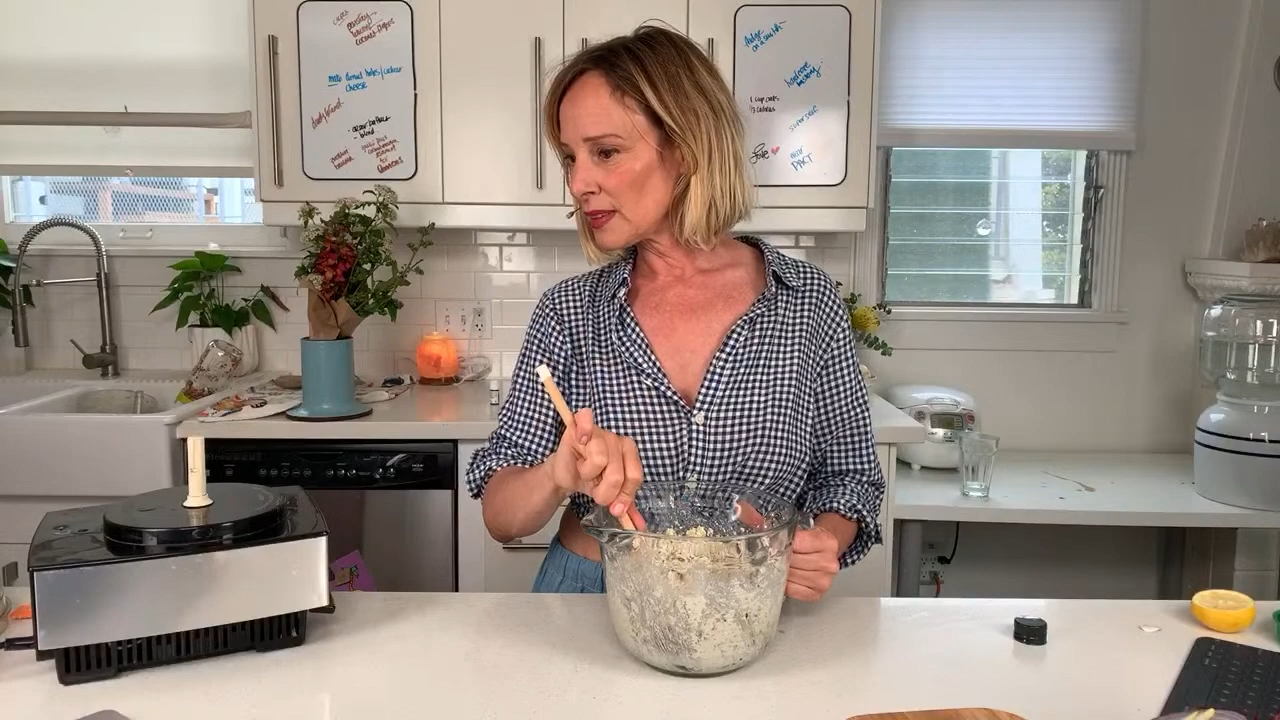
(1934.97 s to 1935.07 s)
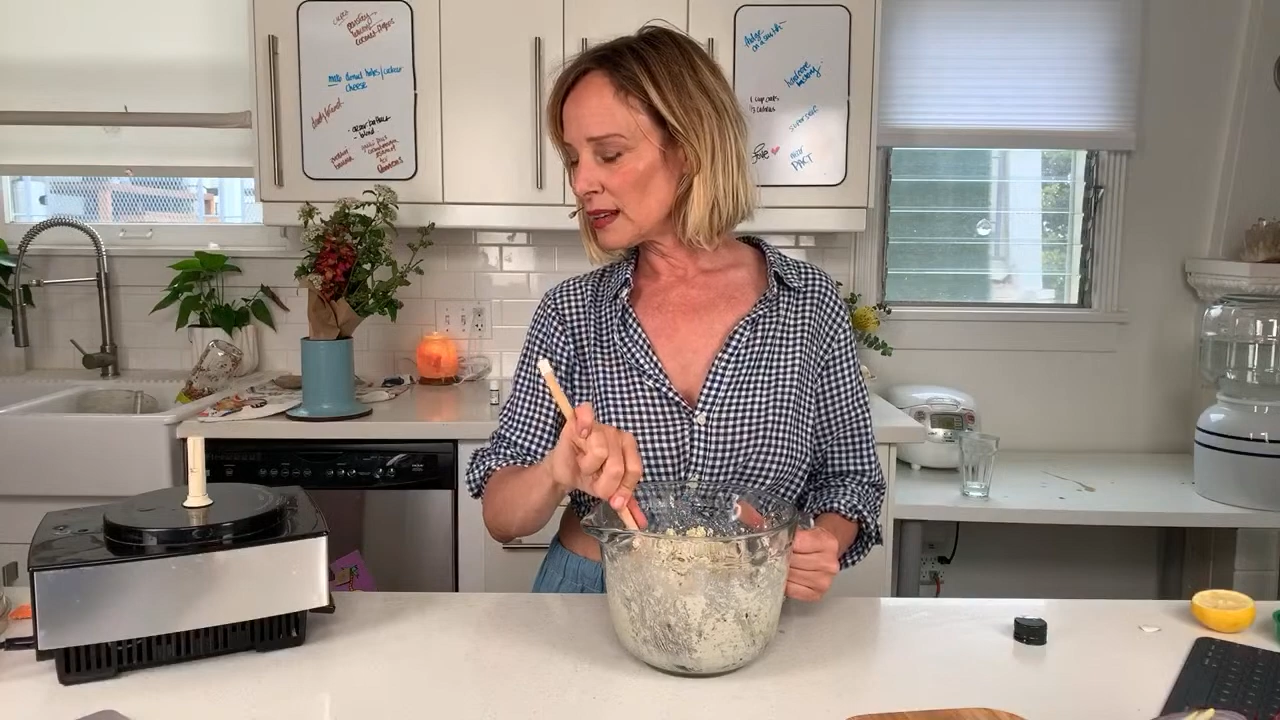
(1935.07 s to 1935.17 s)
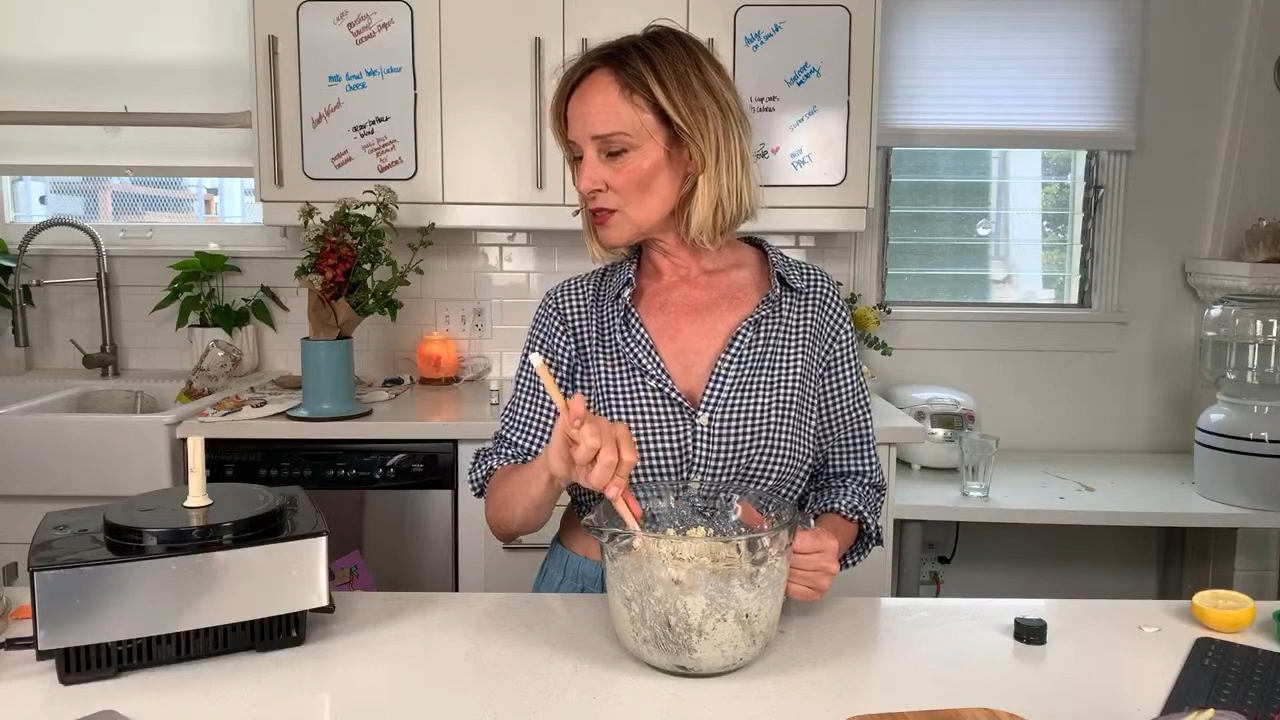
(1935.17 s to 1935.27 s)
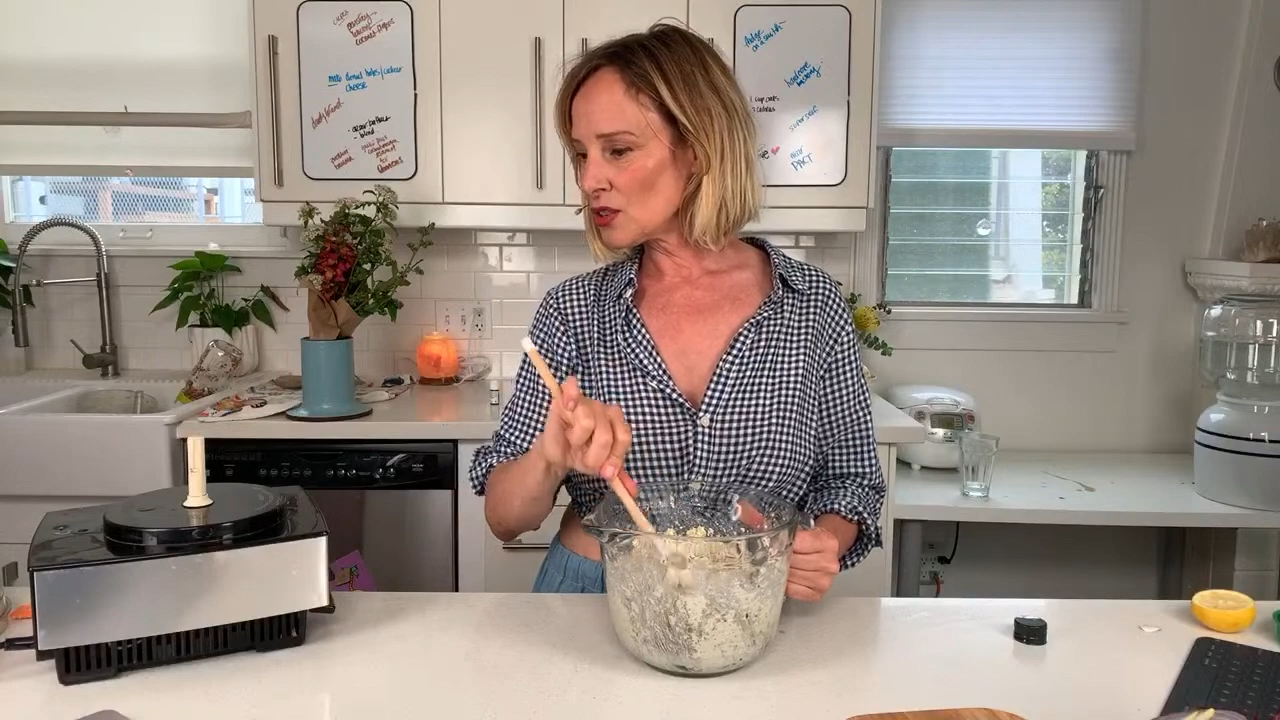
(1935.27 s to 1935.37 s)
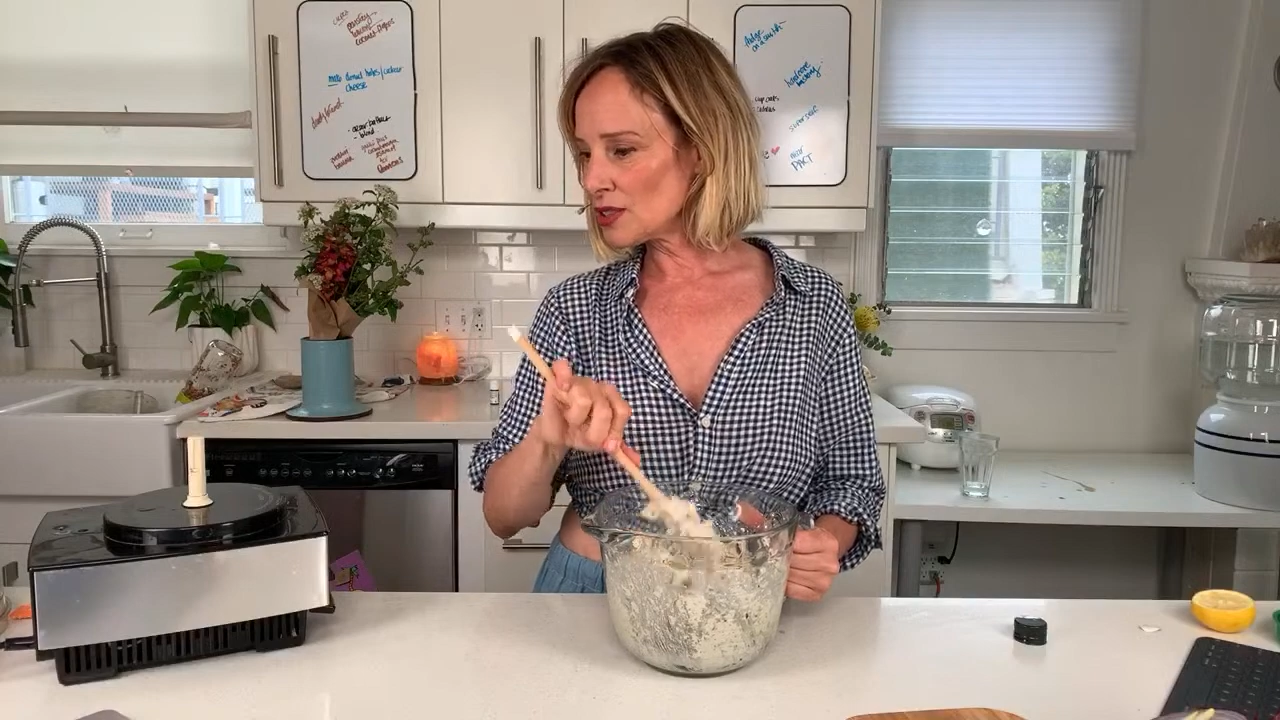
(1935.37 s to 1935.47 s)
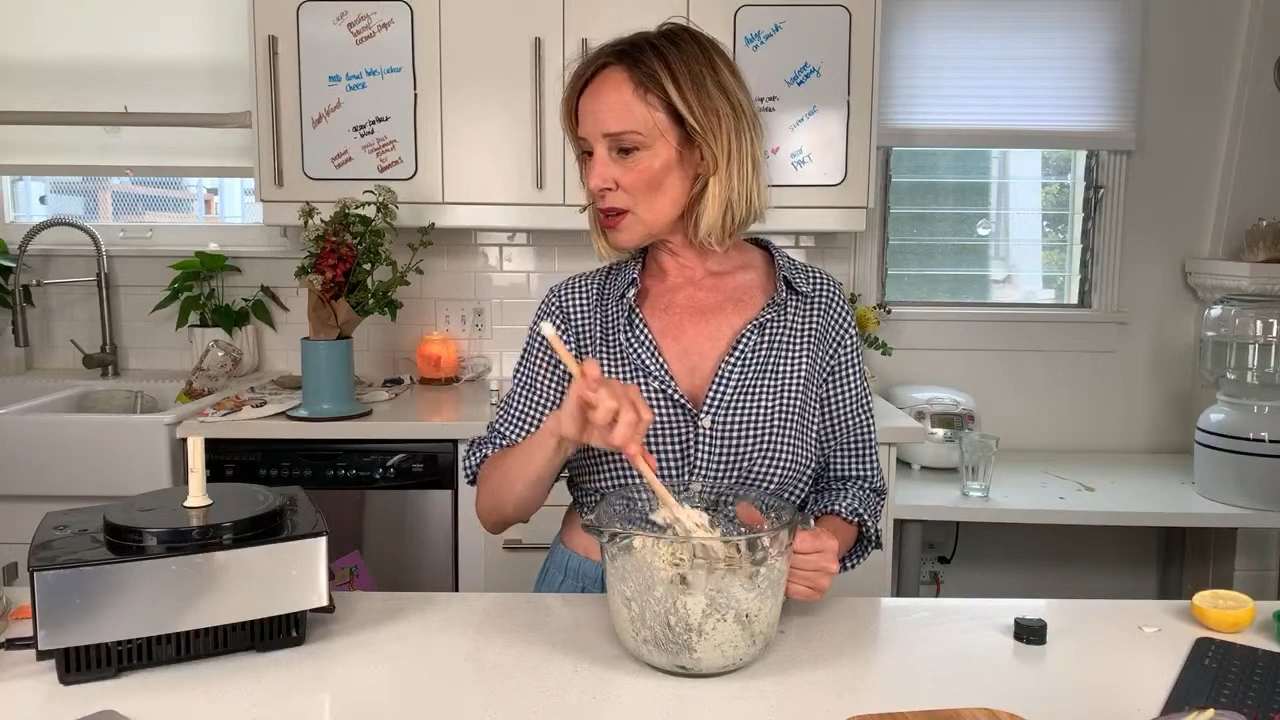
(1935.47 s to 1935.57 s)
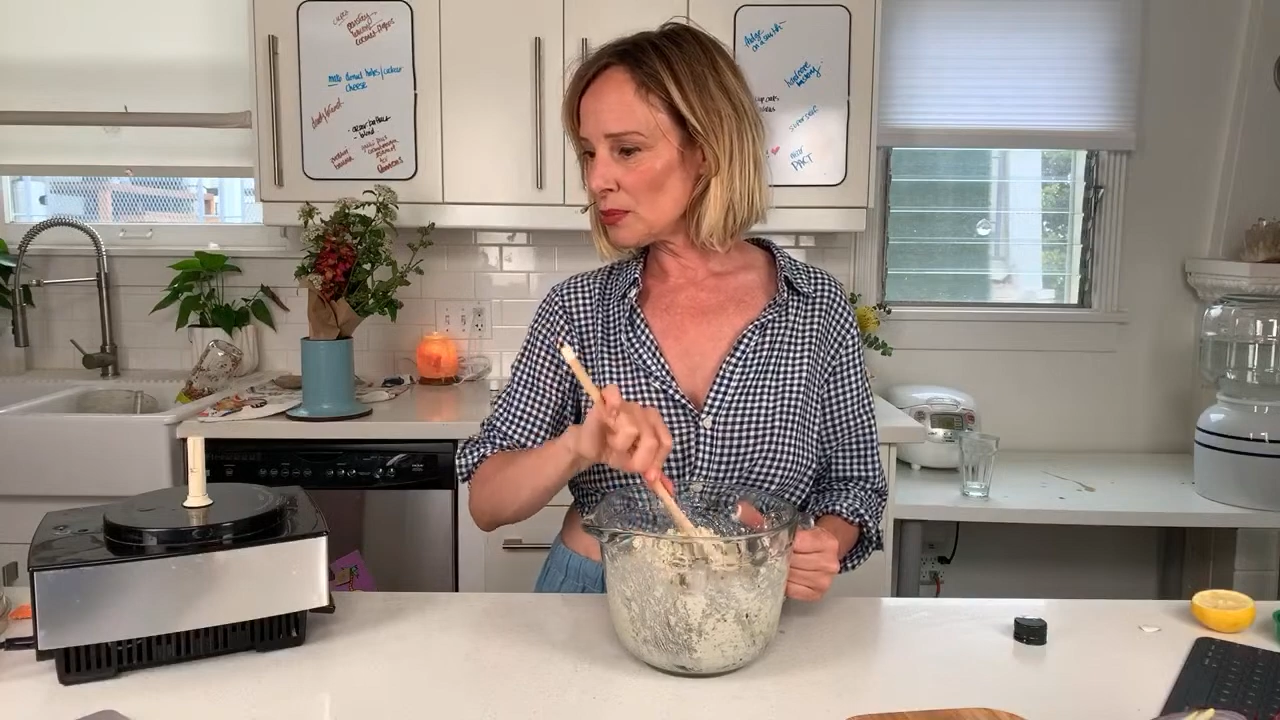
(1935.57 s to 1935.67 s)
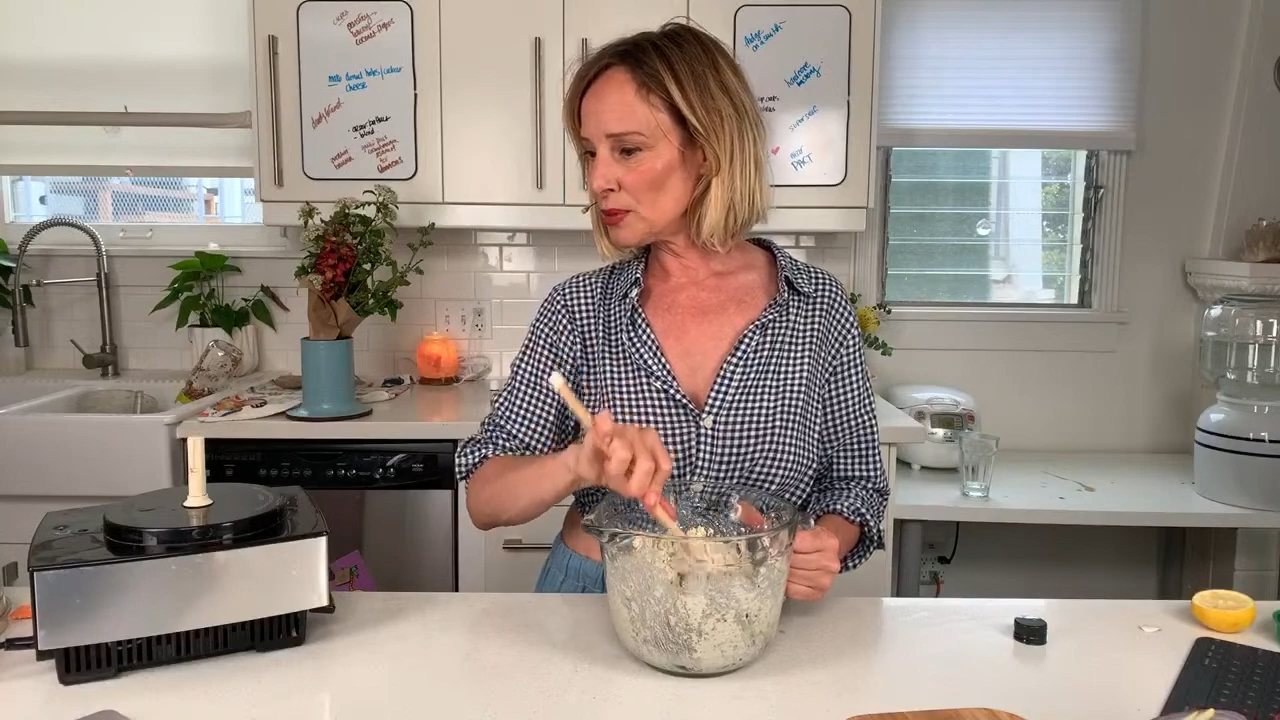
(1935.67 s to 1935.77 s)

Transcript: Turned out